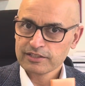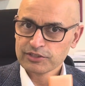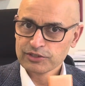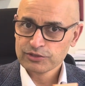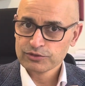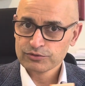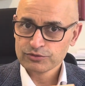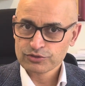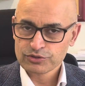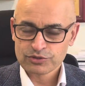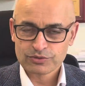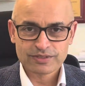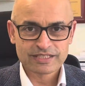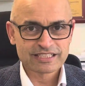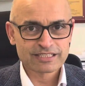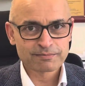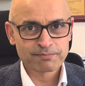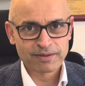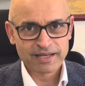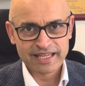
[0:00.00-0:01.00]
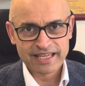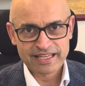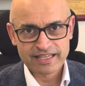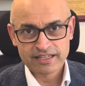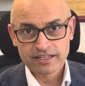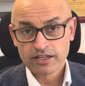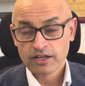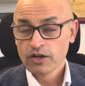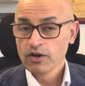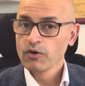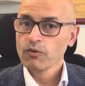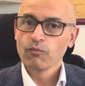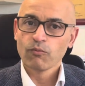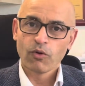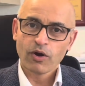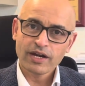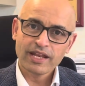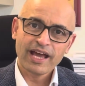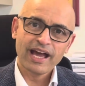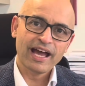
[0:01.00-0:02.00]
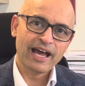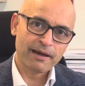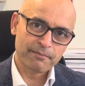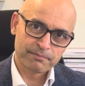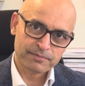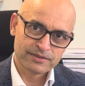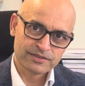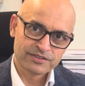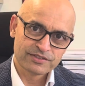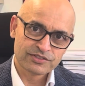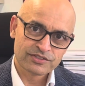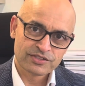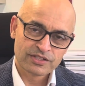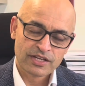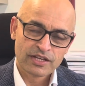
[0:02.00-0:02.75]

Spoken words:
use to explain what happens